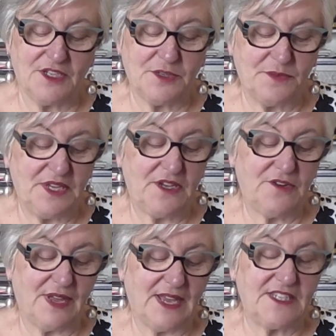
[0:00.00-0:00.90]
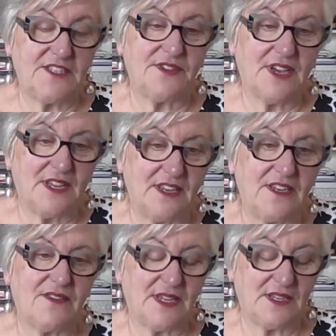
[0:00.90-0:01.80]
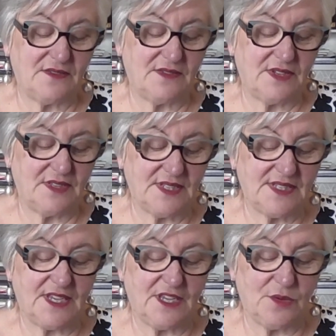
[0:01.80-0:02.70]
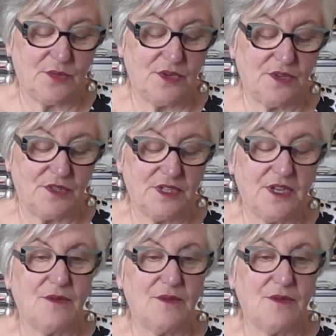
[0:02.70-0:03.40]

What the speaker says: to be creative and innovative in the secular world,